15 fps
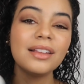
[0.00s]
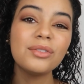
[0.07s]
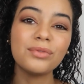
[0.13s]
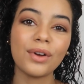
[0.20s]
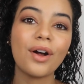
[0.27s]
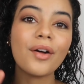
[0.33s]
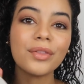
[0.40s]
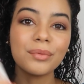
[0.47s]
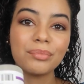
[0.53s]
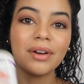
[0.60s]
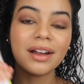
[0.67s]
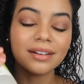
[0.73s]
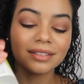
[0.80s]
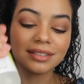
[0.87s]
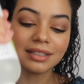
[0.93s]
love all the
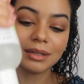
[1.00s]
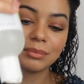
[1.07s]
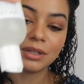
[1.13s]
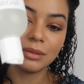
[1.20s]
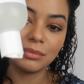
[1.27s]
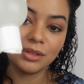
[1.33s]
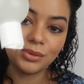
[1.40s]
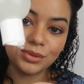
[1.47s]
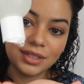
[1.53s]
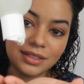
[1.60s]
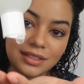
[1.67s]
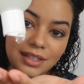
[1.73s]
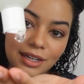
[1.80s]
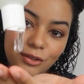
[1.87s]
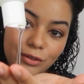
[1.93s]
products that I'm going to be
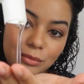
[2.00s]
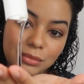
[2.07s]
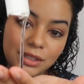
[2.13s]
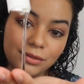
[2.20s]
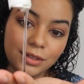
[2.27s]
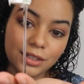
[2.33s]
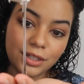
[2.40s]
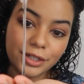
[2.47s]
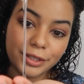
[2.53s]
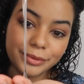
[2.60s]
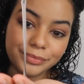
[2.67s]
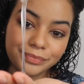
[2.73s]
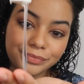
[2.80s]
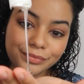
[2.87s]
using today from DevaCurl.